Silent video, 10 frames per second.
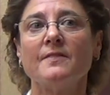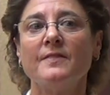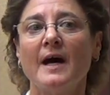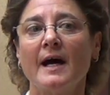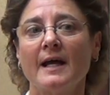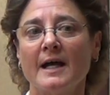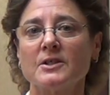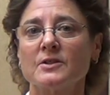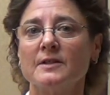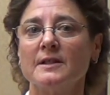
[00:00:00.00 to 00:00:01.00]
that
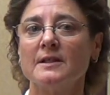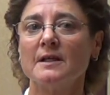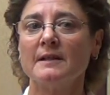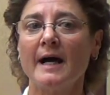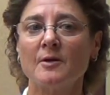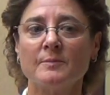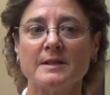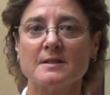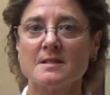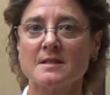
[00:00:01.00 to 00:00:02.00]
actually allowed
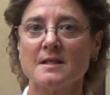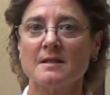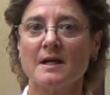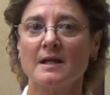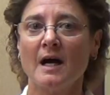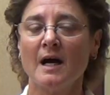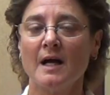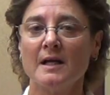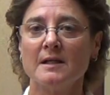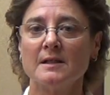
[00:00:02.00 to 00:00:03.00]
me to see that
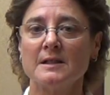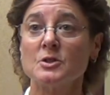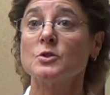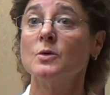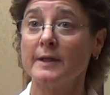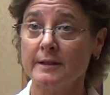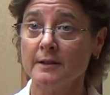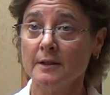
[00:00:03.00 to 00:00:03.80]
I enjoyed